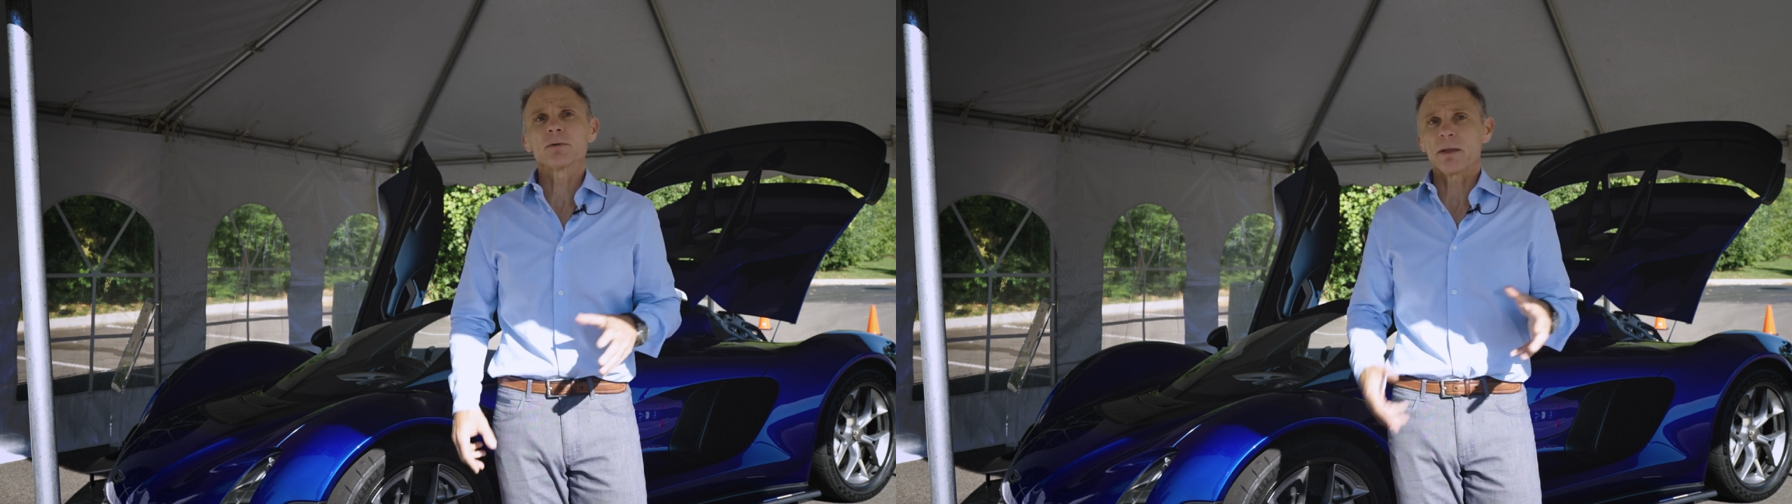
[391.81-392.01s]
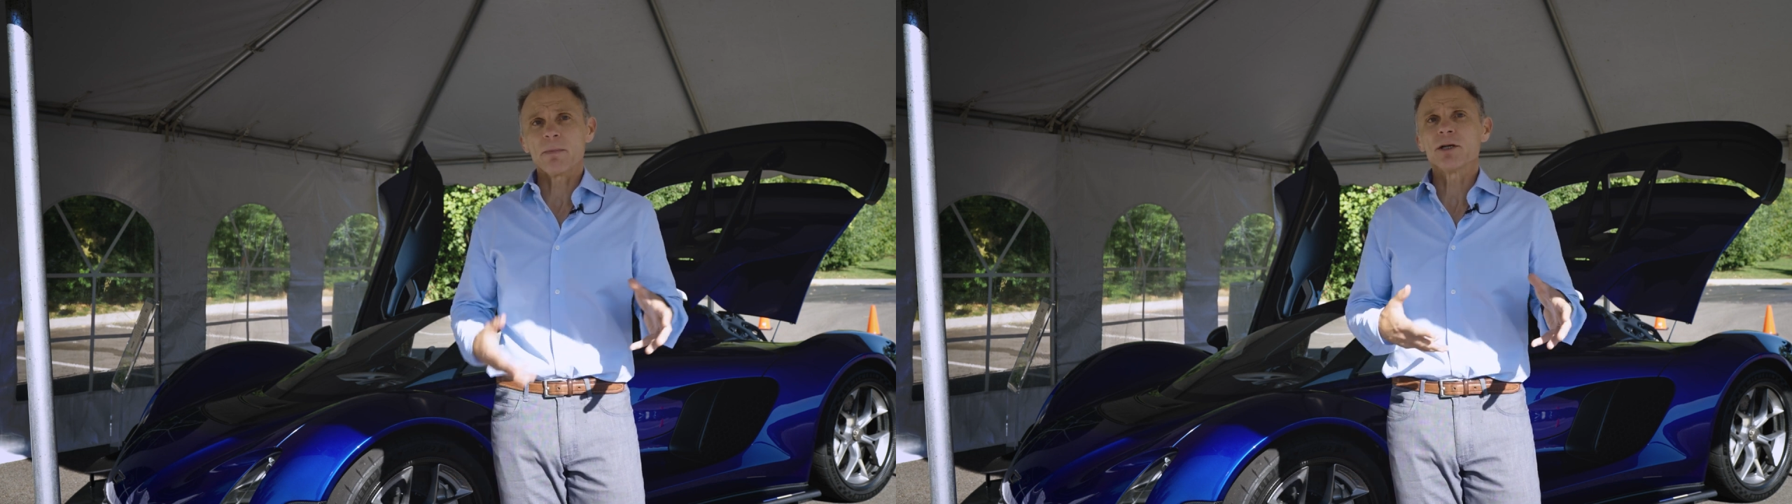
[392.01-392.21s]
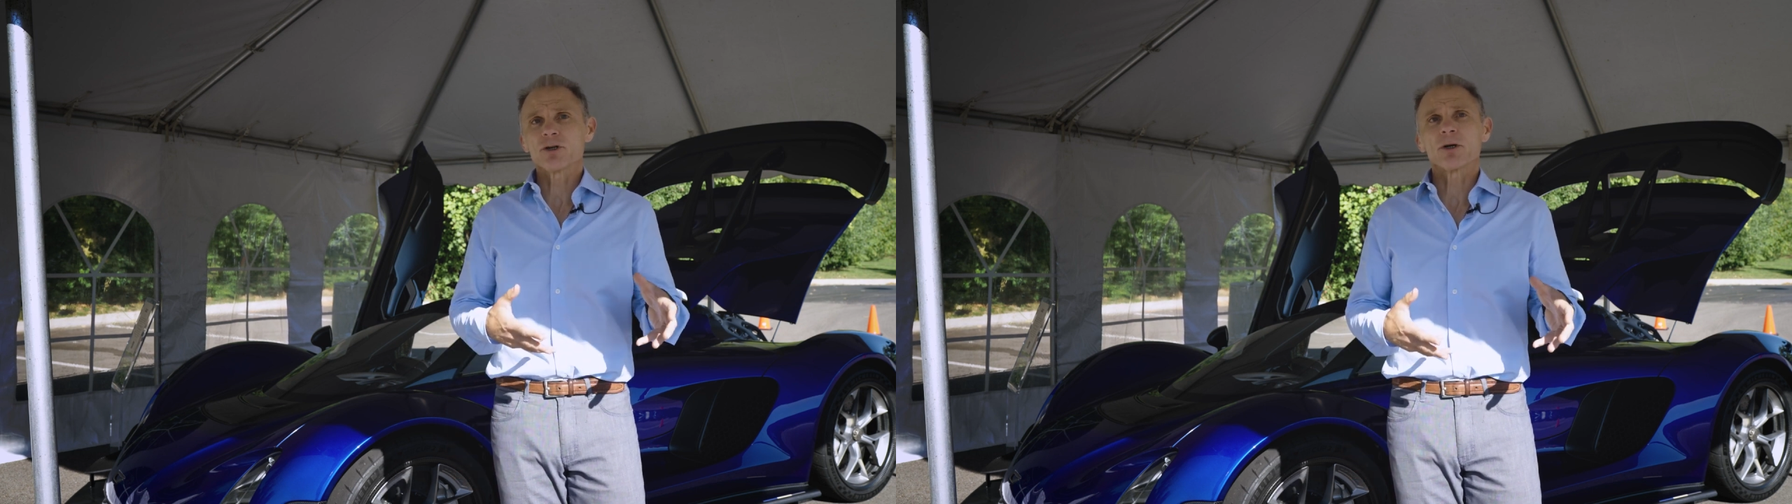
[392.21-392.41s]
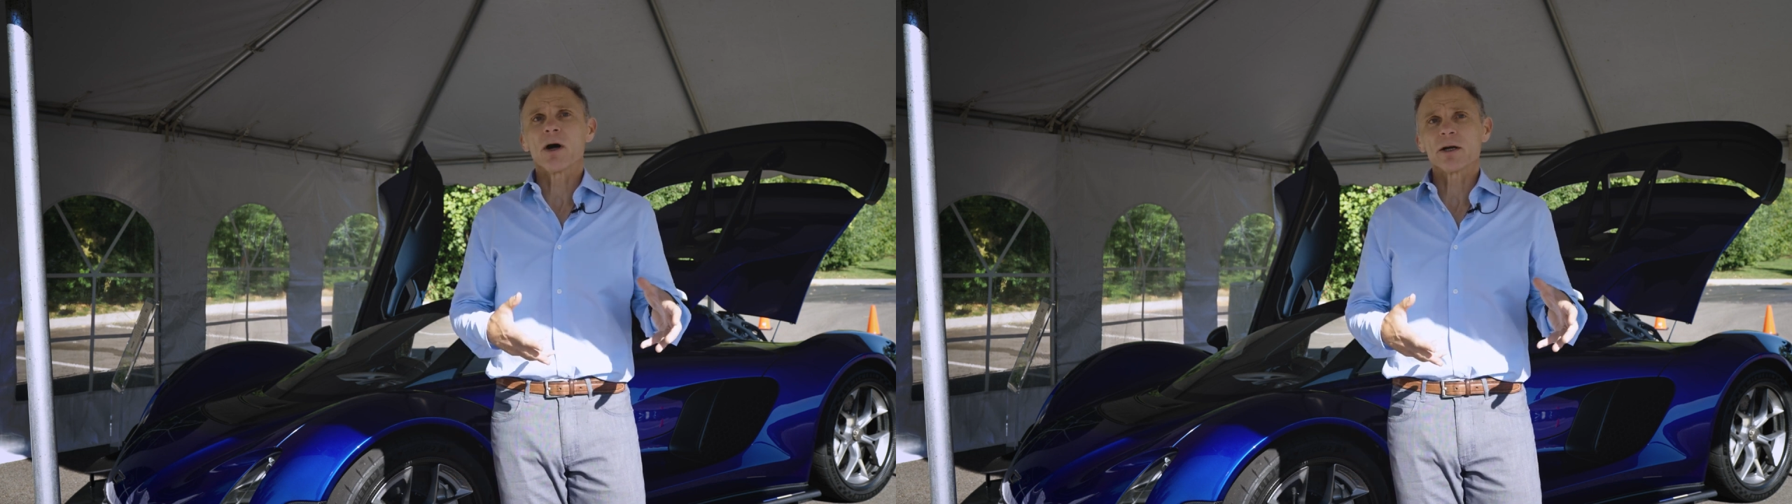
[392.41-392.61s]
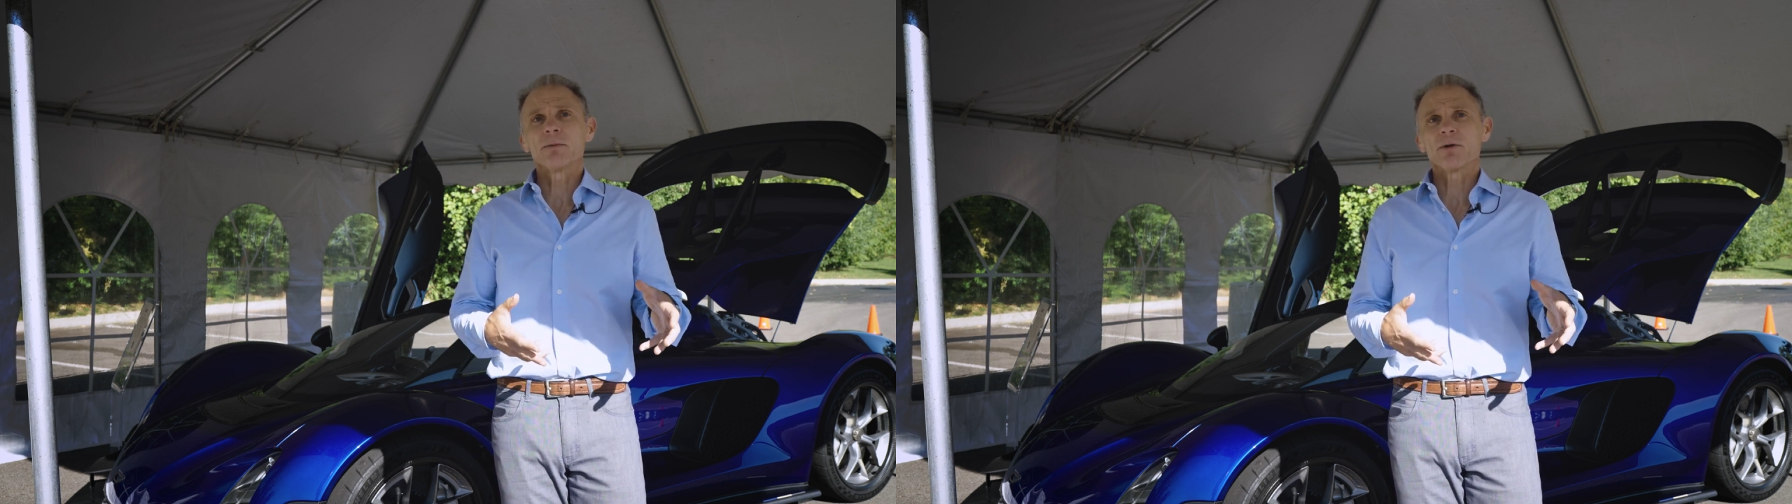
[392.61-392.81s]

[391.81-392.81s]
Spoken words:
a major auto